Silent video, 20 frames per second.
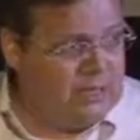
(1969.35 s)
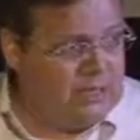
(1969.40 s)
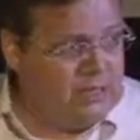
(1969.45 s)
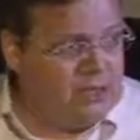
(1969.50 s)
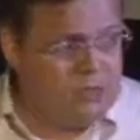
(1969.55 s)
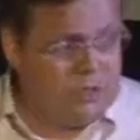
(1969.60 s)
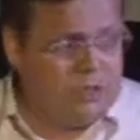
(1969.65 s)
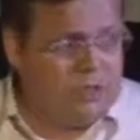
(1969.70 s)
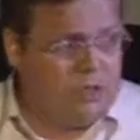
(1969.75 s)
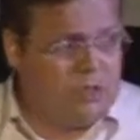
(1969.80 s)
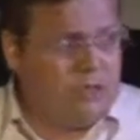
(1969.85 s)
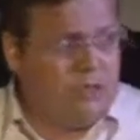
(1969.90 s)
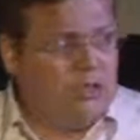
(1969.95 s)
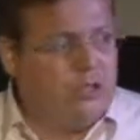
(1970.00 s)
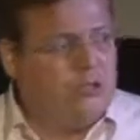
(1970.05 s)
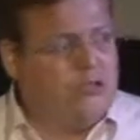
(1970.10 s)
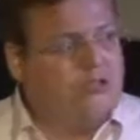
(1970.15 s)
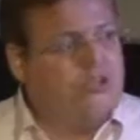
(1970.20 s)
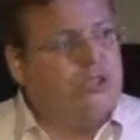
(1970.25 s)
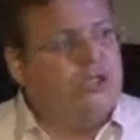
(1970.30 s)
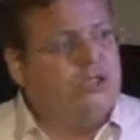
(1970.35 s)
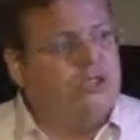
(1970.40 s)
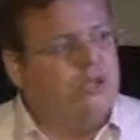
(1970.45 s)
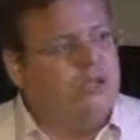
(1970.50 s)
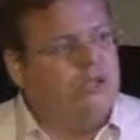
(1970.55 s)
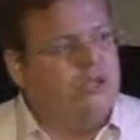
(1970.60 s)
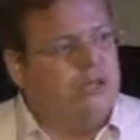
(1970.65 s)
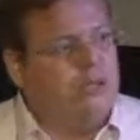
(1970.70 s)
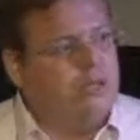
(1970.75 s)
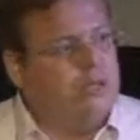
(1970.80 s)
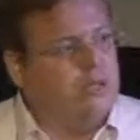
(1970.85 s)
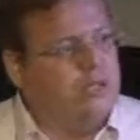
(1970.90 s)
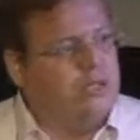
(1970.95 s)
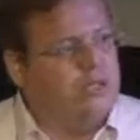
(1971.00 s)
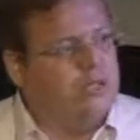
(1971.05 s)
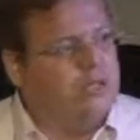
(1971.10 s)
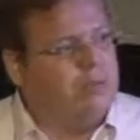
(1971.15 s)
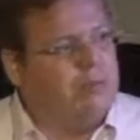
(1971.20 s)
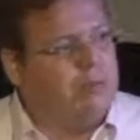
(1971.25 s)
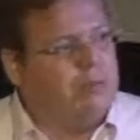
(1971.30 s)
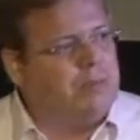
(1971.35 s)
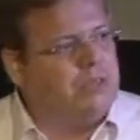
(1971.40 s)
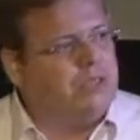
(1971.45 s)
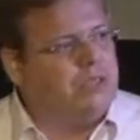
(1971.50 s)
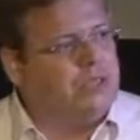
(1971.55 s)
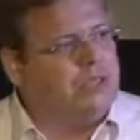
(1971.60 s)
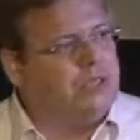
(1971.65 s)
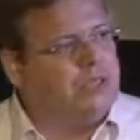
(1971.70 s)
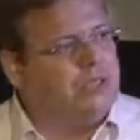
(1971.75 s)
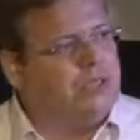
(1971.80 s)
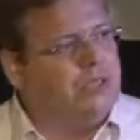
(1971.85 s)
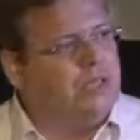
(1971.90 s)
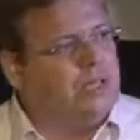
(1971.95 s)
There's also not a lot of research done by these publishers.